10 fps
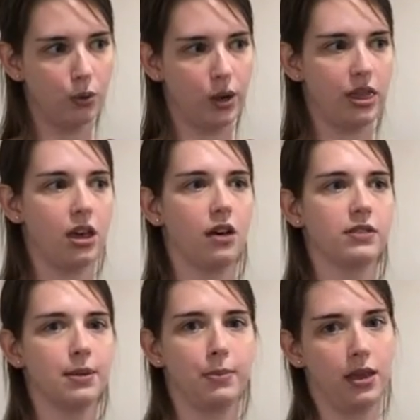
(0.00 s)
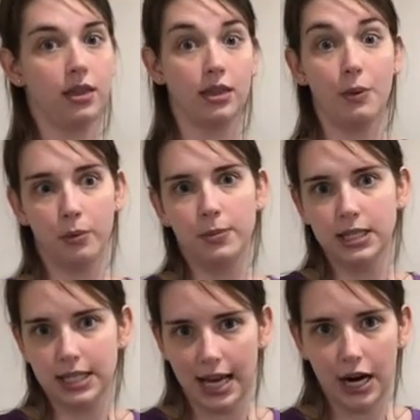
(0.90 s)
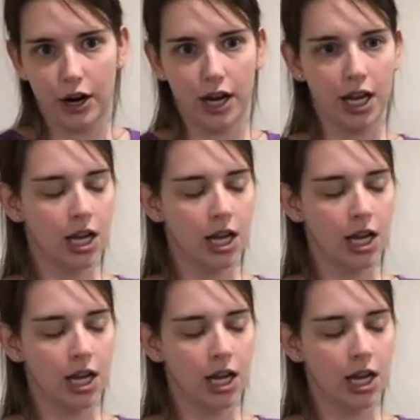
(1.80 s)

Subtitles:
We think of something that would be scary.